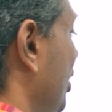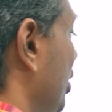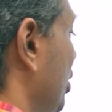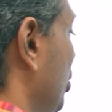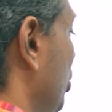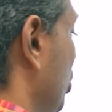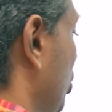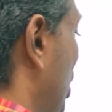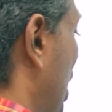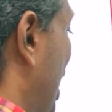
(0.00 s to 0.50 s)

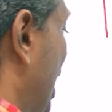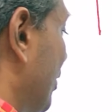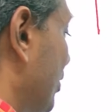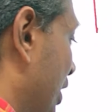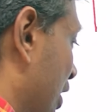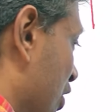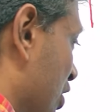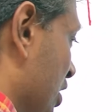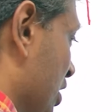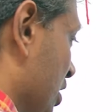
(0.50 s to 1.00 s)
You
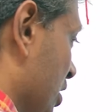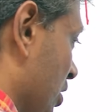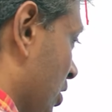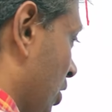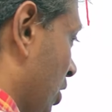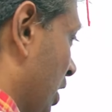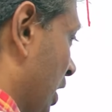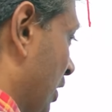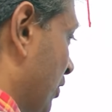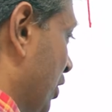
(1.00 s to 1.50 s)
average,
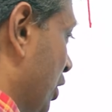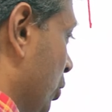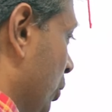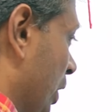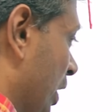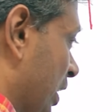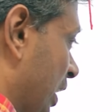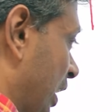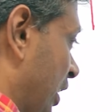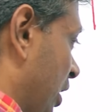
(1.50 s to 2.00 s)
on an average, you
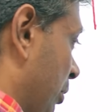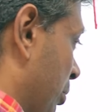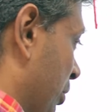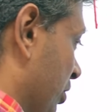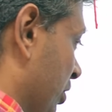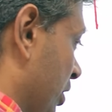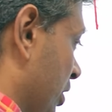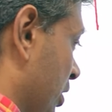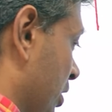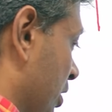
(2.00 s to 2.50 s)
get
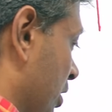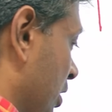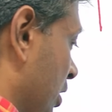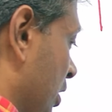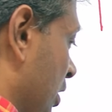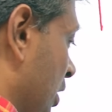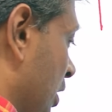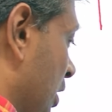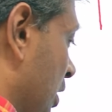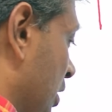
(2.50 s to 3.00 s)
90%.
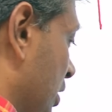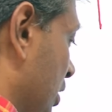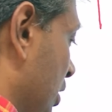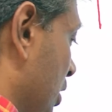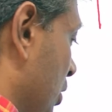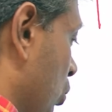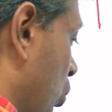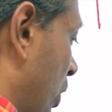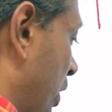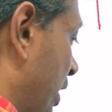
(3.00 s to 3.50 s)

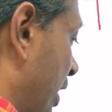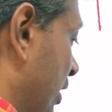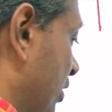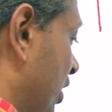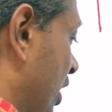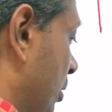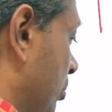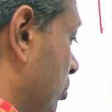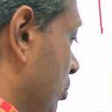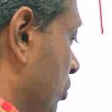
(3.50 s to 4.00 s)
One
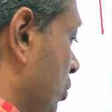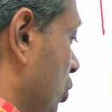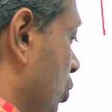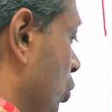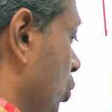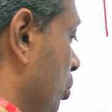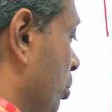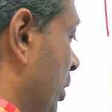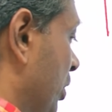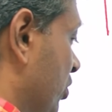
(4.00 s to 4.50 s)
exam,
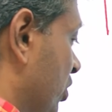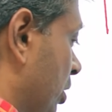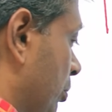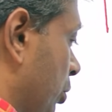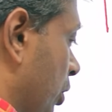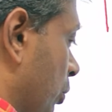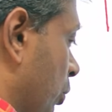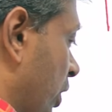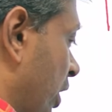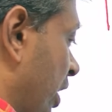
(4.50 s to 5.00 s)
you mess up,
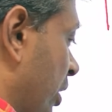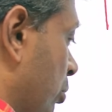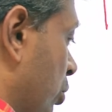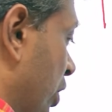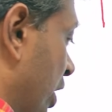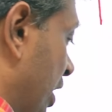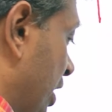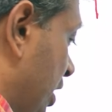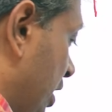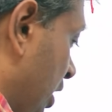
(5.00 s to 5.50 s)
you're worried
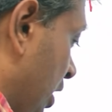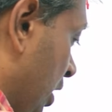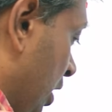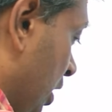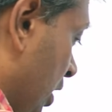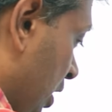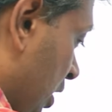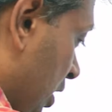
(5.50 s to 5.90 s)
about 80.